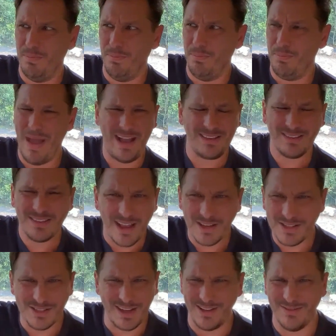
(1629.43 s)

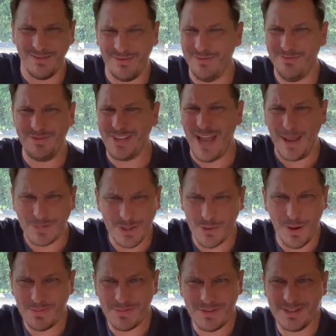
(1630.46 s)
Backstage and
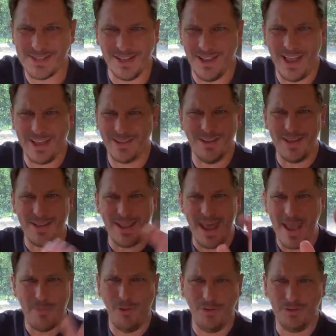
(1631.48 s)
TypeScript to like
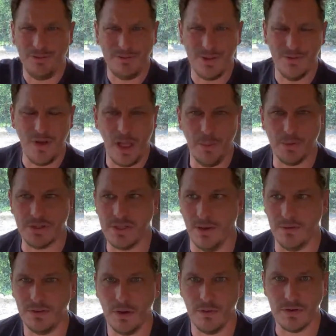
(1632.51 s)
enable developer
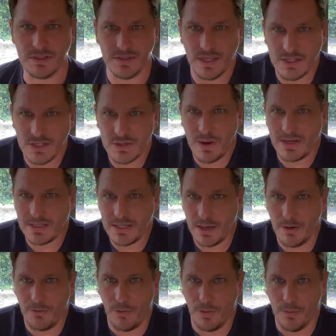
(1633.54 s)
self-service. They just write
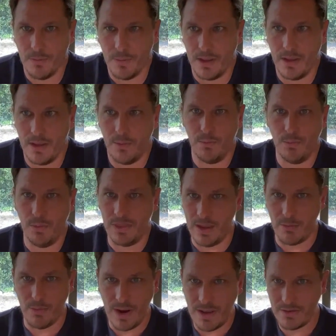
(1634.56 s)
Terraform. And then when they
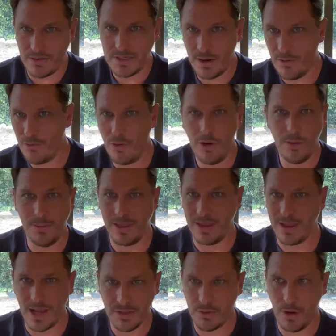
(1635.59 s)
write their Terraform and they
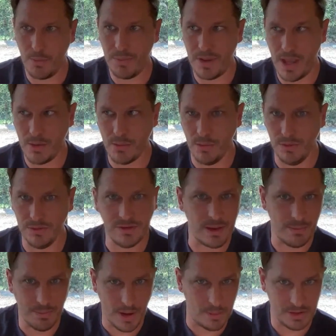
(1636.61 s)
got their OPA rules, they
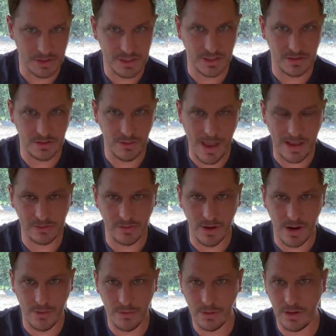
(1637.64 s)
publish it into
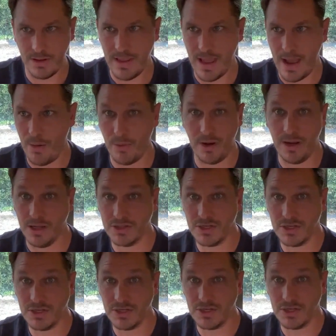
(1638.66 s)
Massdriver. And now when an
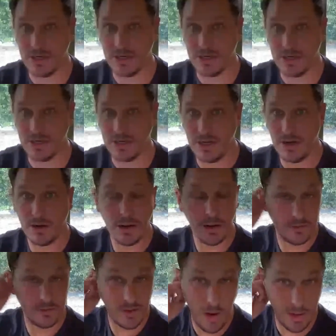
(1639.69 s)
engineer goes, oh, I'm making a
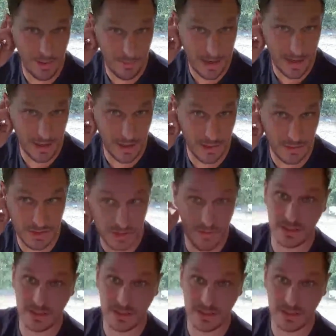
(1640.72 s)
new service,